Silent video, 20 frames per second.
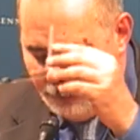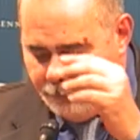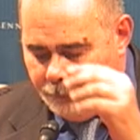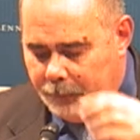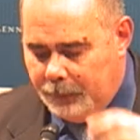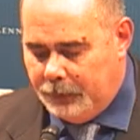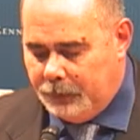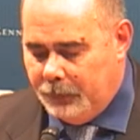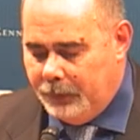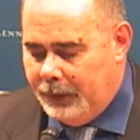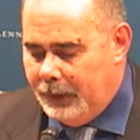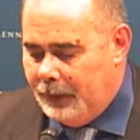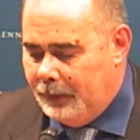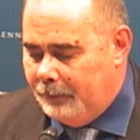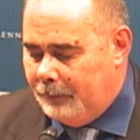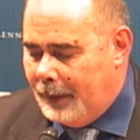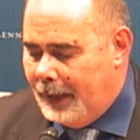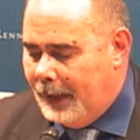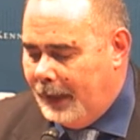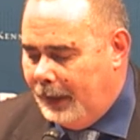between
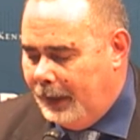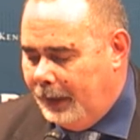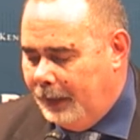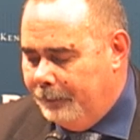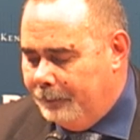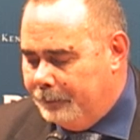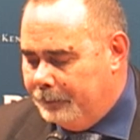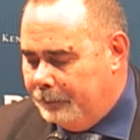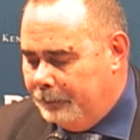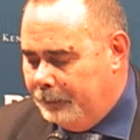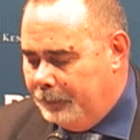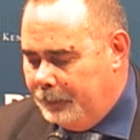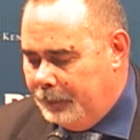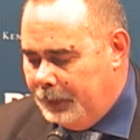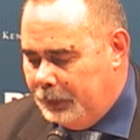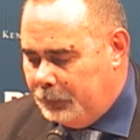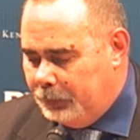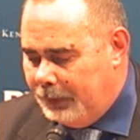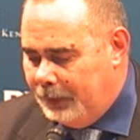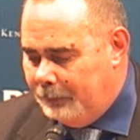my
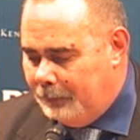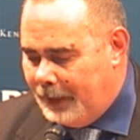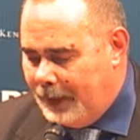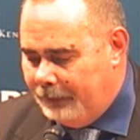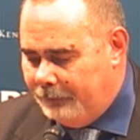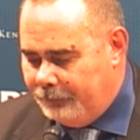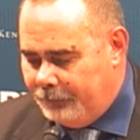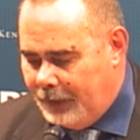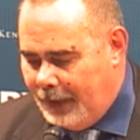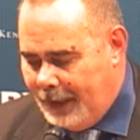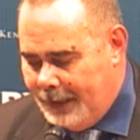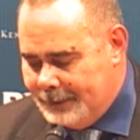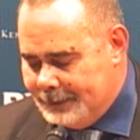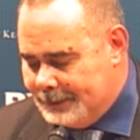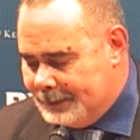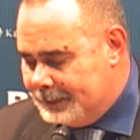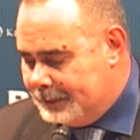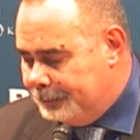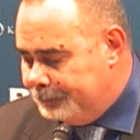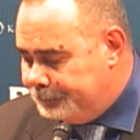between my
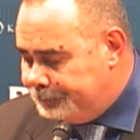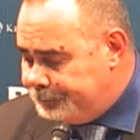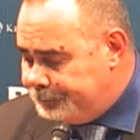friends.